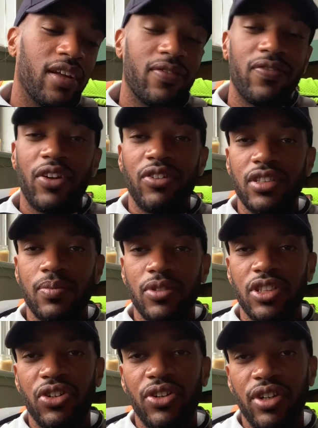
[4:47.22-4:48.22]
various
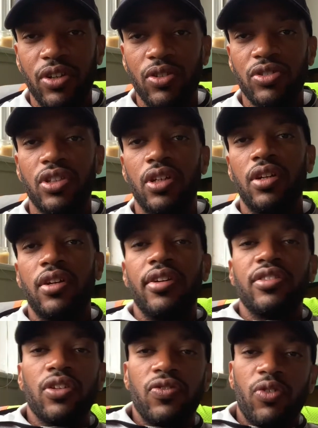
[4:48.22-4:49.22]
materials.
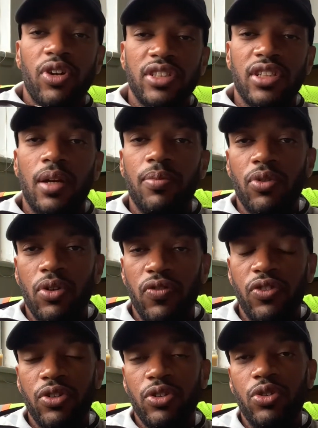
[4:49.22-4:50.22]
So for example,
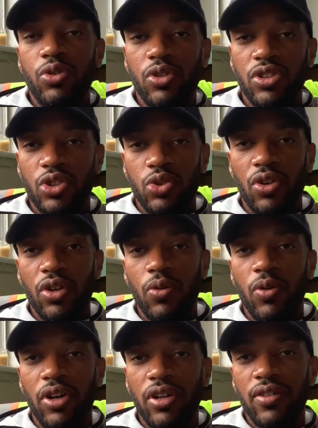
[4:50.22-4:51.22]
if you're doing soil
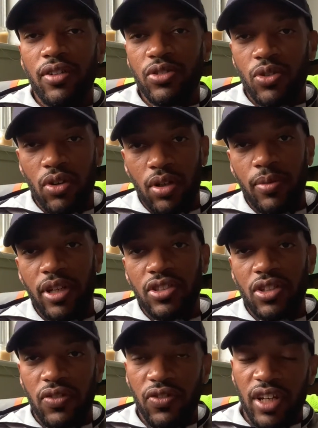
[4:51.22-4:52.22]
work, there's going to be a
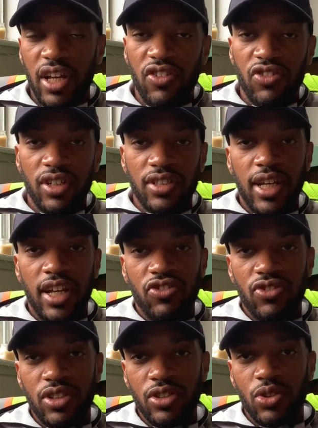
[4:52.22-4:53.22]
certification
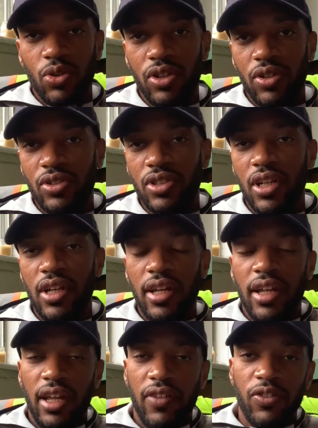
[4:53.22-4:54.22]
attached to soils.
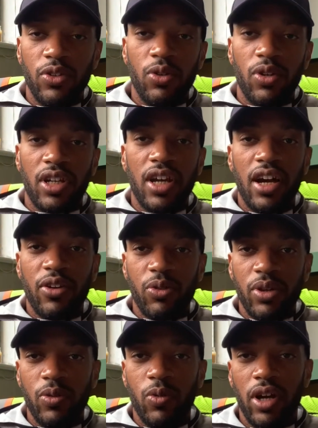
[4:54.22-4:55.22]
If you're doing
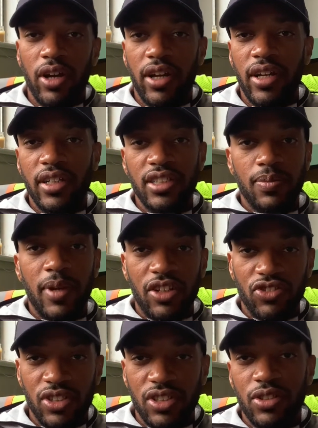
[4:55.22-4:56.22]
concrete
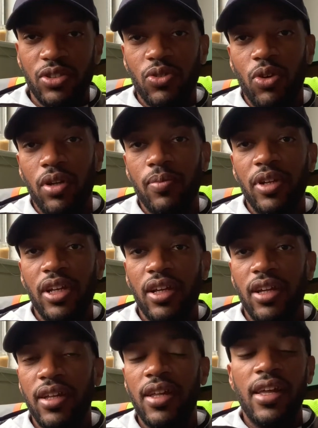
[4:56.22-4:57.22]
inspections, there's going to be a